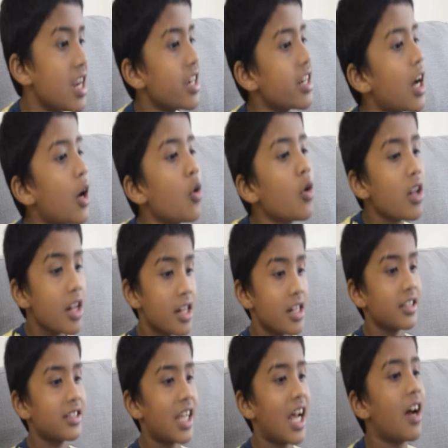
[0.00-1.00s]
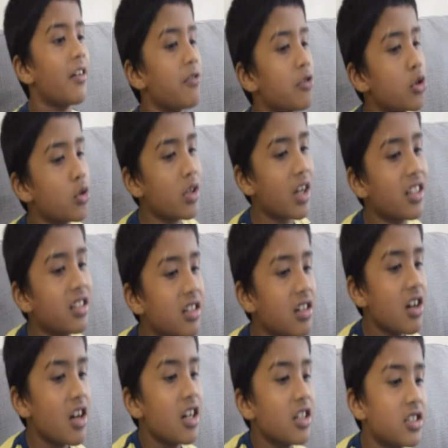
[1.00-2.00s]
Now let's have a look at
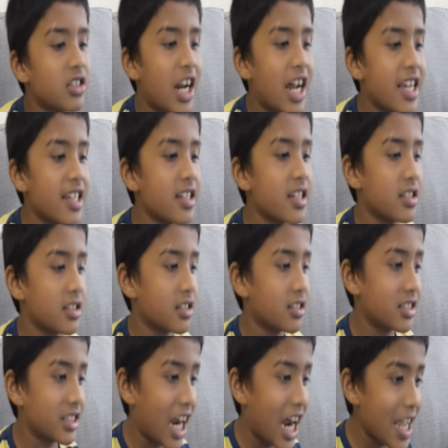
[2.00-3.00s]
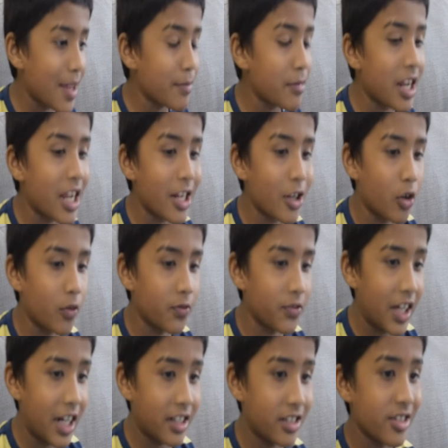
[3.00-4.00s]
the timeline
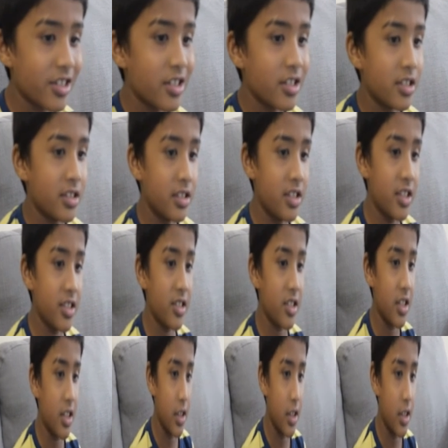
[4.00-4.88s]
of this